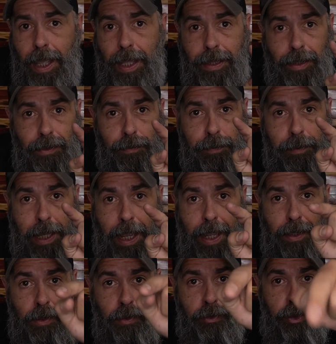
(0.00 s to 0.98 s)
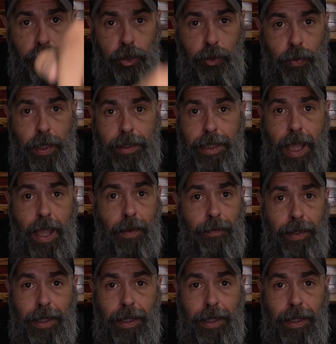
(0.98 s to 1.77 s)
and their can goes straight down